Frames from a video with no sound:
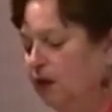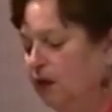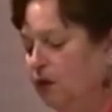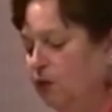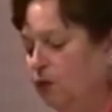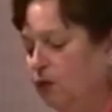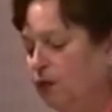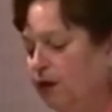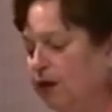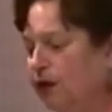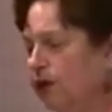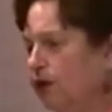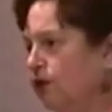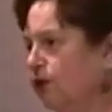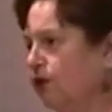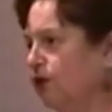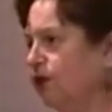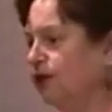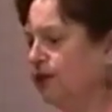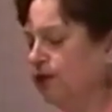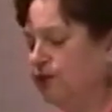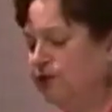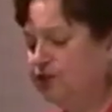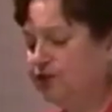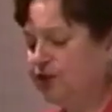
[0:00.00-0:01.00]
We can only
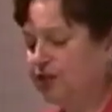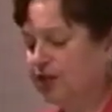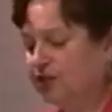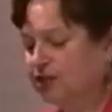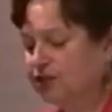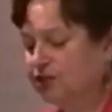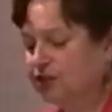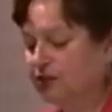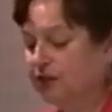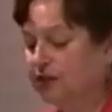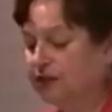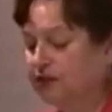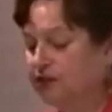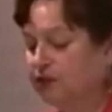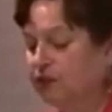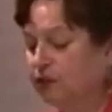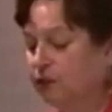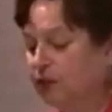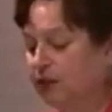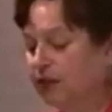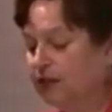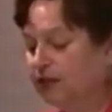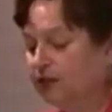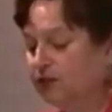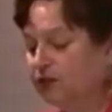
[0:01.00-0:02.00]
conjecture as to
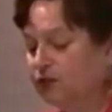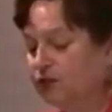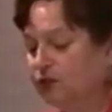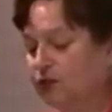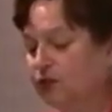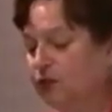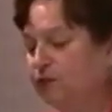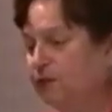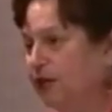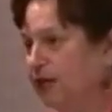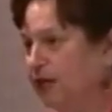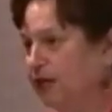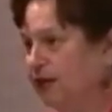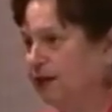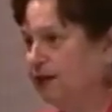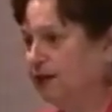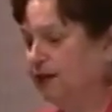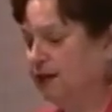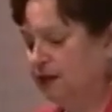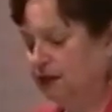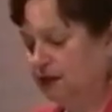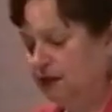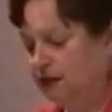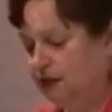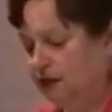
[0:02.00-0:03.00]
what this would mean.
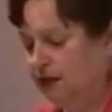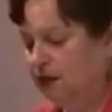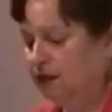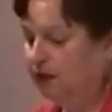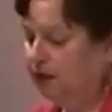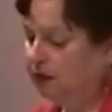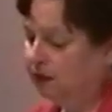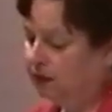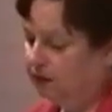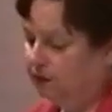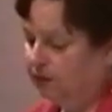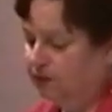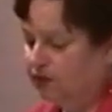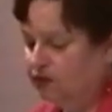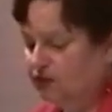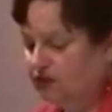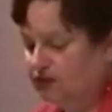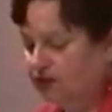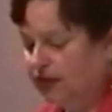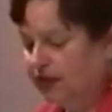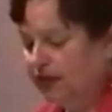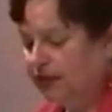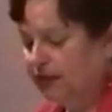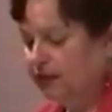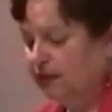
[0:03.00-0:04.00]
Most
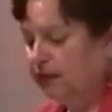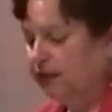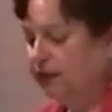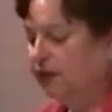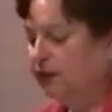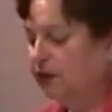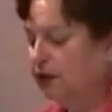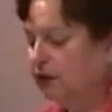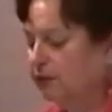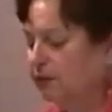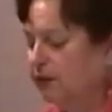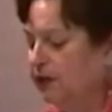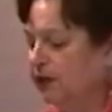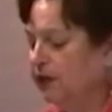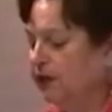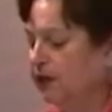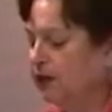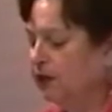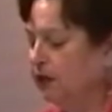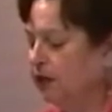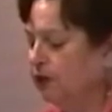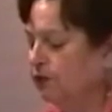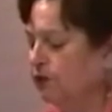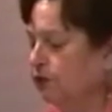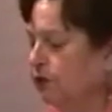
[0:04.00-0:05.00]
likely, nobody can
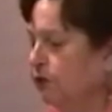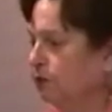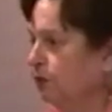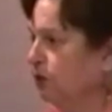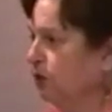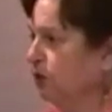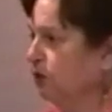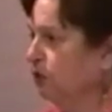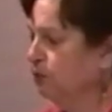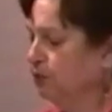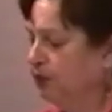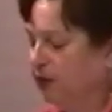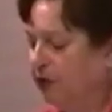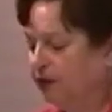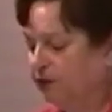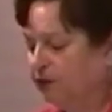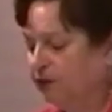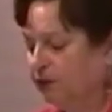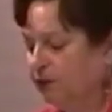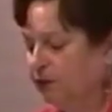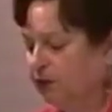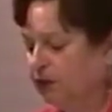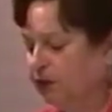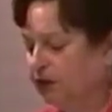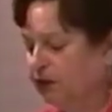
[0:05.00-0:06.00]
own the moon, but
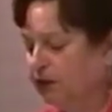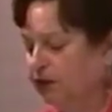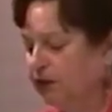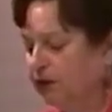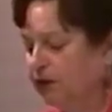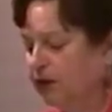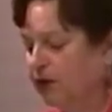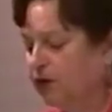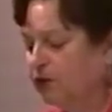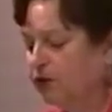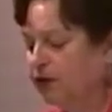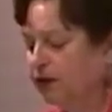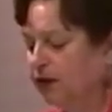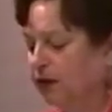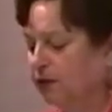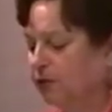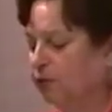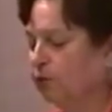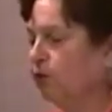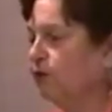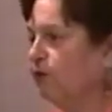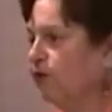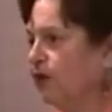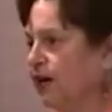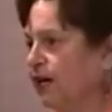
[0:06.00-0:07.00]
everyone can go there,
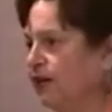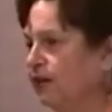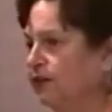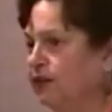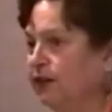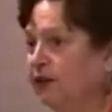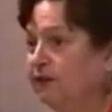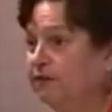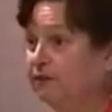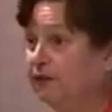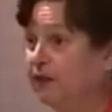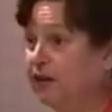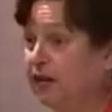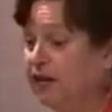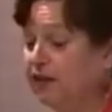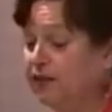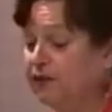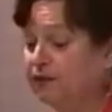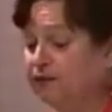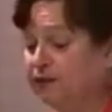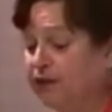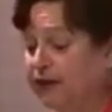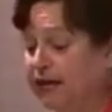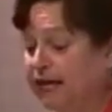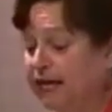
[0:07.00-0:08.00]
provided they fly the
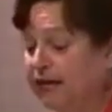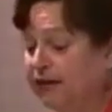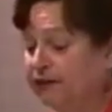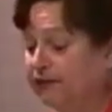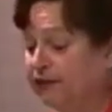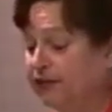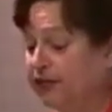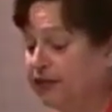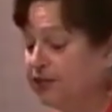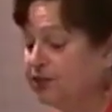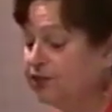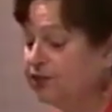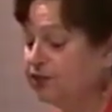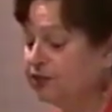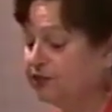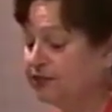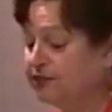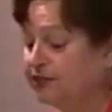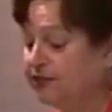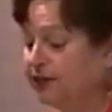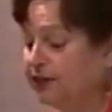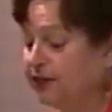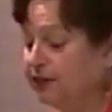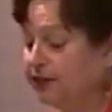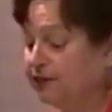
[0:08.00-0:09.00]
flag of a nation
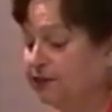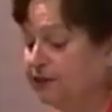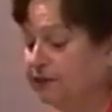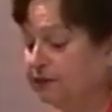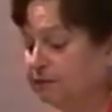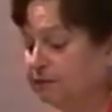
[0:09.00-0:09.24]
state.